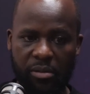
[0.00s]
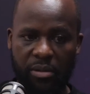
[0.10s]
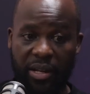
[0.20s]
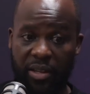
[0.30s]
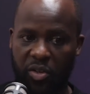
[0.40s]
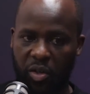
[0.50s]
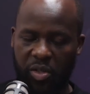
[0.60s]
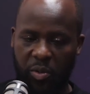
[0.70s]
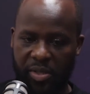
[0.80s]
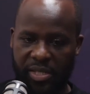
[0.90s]

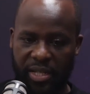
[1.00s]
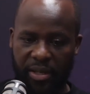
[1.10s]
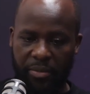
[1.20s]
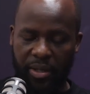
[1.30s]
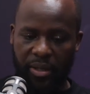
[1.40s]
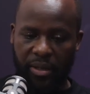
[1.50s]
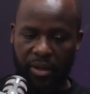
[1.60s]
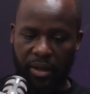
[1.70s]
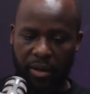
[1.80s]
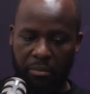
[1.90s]
doctor was telling me
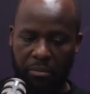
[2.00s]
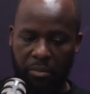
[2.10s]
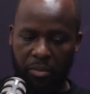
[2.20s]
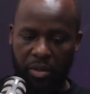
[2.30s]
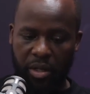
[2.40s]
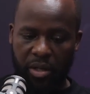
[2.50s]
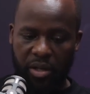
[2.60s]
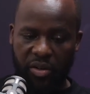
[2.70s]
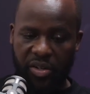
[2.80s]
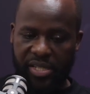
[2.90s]

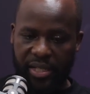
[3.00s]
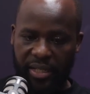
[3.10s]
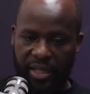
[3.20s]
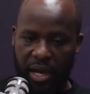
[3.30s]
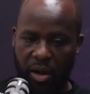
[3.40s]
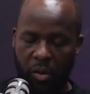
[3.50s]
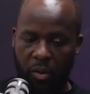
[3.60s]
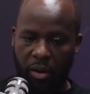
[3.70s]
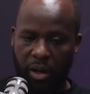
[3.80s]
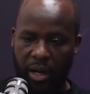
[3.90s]
recently
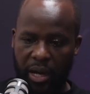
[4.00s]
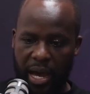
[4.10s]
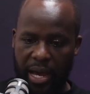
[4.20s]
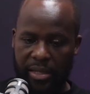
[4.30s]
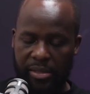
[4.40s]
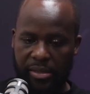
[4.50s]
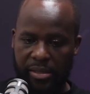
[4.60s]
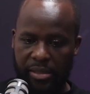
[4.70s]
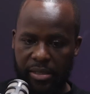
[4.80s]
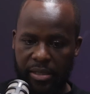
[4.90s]
how,
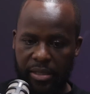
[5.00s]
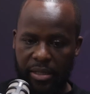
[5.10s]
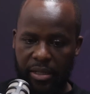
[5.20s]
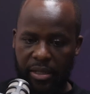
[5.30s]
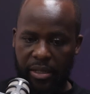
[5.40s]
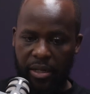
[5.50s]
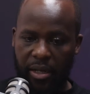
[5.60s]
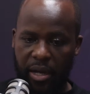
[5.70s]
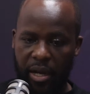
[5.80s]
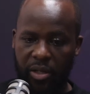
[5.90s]
as
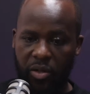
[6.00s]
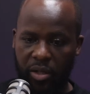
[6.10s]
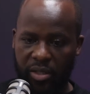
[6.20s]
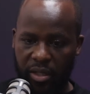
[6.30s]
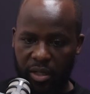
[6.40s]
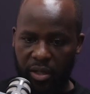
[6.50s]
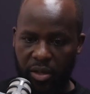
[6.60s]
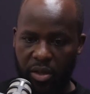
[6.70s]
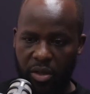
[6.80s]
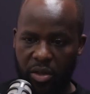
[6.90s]
a doctor,
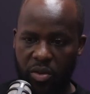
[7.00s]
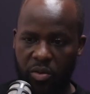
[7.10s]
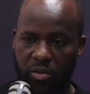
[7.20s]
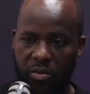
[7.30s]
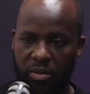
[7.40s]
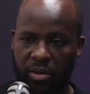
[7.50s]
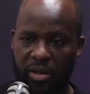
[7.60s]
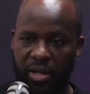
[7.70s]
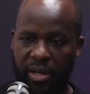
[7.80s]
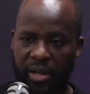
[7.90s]
it
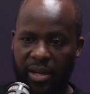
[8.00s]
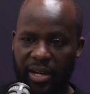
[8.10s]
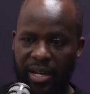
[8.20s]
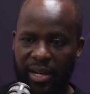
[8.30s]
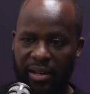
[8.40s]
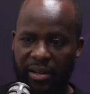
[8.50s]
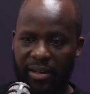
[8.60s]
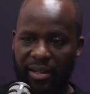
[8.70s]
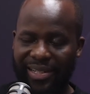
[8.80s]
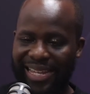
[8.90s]

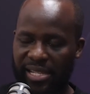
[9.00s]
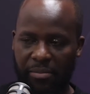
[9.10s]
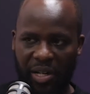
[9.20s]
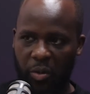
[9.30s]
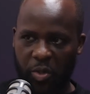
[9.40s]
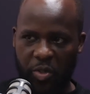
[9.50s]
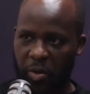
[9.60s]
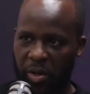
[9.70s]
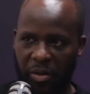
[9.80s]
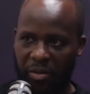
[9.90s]
doesn't matter what's
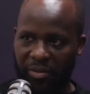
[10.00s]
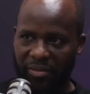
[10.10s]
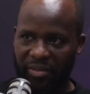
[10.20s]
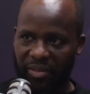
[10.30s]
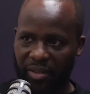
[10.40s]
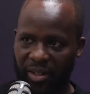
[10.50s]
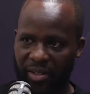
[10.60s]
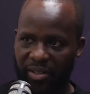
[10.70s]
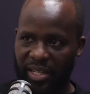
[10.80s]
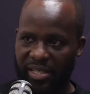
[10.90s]
going on, all
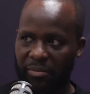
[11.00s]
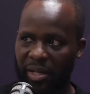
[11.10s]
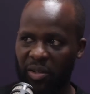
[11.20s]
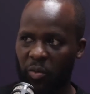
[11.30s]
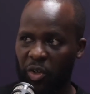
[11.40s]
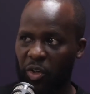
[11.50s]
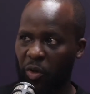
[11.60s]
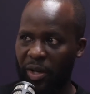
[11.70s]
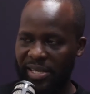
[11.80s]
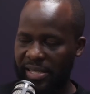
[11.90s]
right? It doesn't matter what
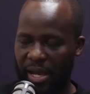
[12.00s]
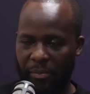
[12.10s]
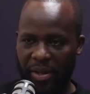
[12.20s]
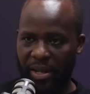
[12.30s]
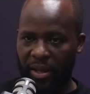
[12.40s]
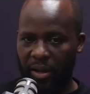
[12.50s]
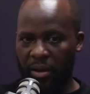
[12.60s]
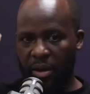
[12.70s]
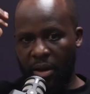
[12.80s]
noise is happening,